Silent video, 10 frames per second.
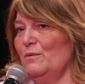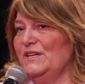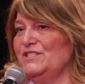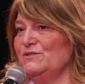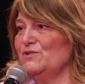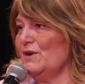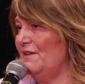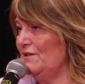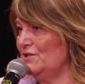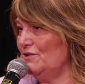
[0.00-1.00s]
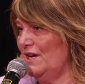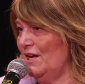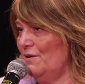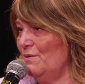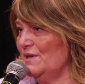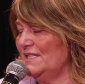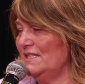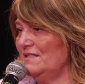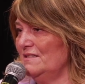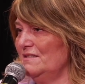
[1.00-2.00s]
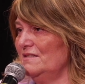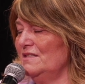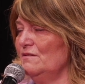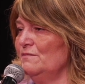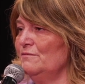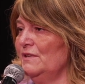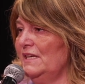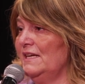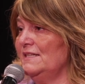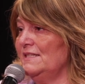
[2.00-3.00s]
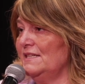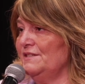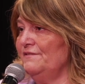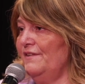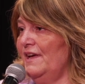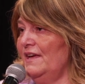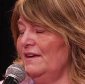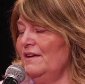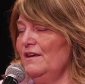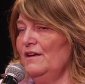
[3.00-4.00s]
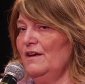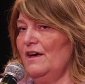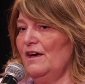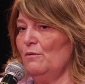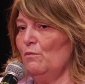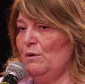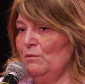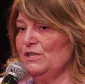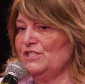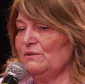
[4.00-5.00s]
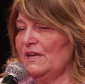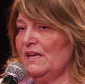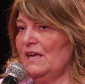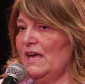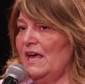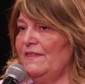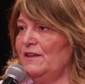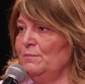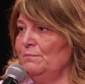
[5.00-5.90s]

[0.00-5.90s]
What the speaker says: We do driver training courses. So really identifying what we're doing and then